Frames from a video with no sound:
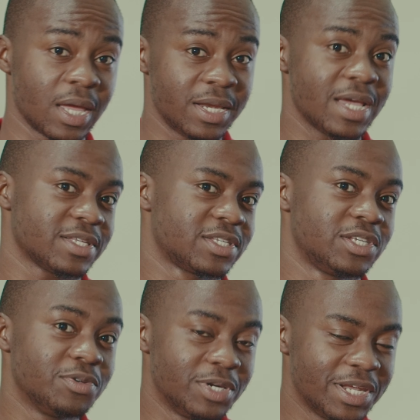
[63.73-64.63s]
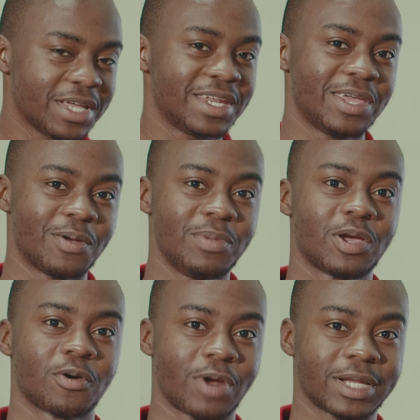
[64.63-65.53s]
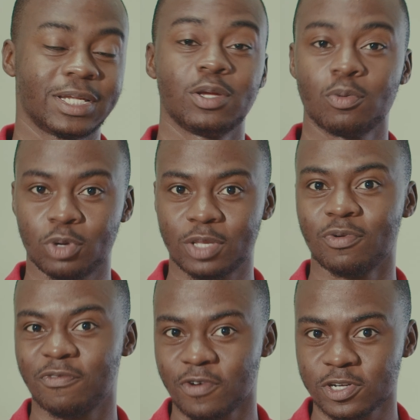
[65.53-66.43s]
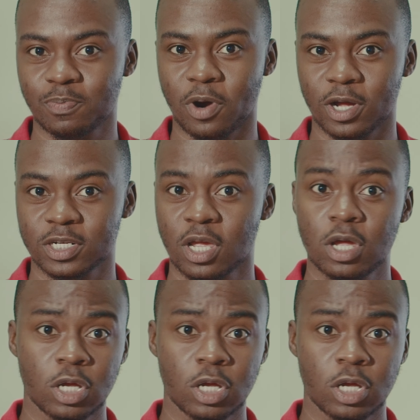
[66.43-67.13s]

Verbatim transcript: And yes, you did hear me correctly with the reverse part.